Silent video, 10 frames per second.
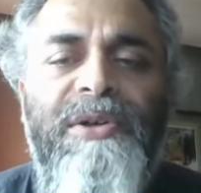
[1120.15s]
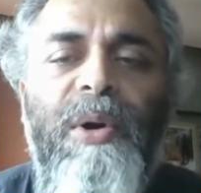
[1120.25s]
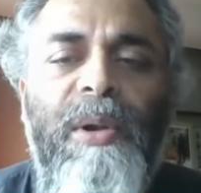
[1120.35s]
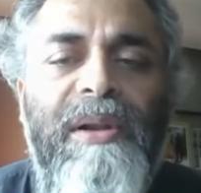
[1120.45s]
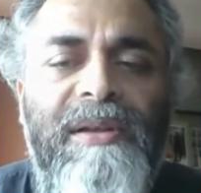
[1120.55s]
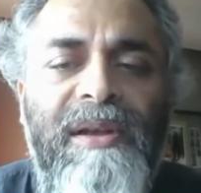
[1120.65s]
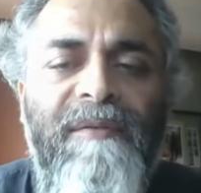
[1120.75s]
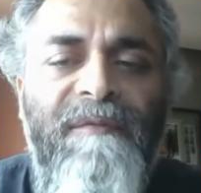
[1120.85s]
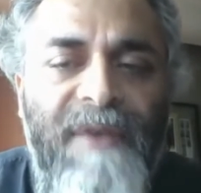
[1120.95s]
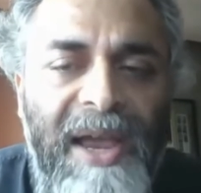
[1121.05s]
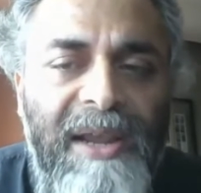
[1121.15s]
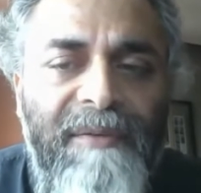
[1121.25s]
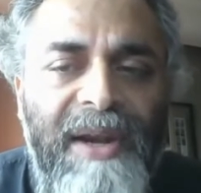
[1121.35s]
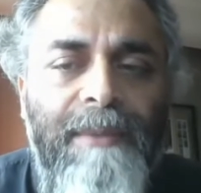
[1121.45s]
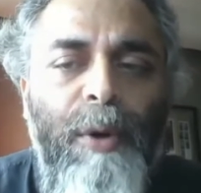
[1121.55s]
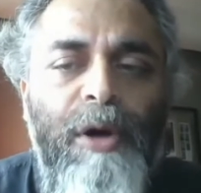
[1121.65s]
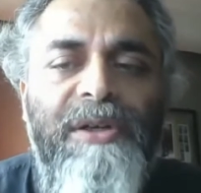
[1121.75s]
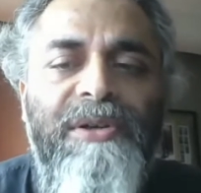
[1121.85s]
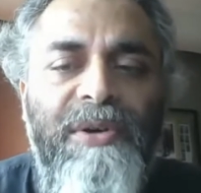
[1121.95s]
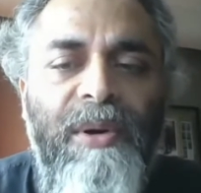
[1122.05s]
role. Very, very
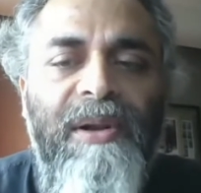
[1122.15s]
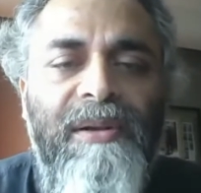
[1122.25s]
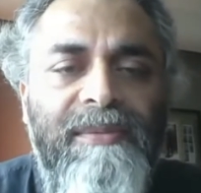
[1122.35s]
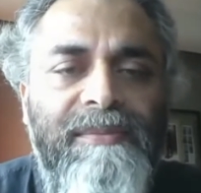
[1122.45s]
important role.